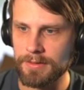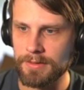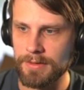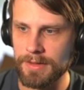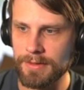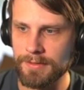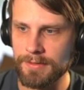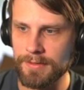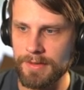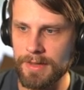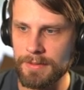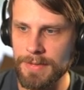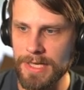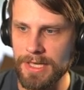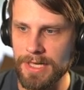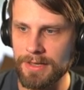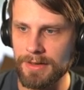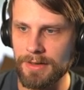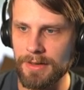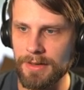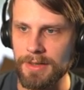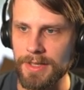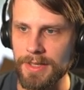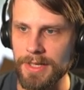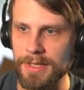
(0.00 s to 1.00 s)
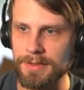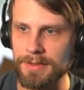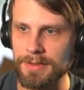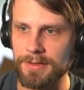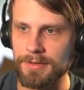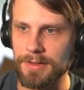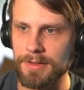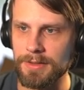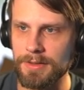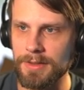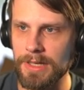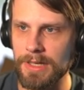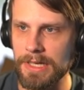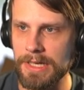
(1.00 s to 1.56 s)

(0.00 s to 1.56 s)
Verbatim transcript: That's not bad at all, actually.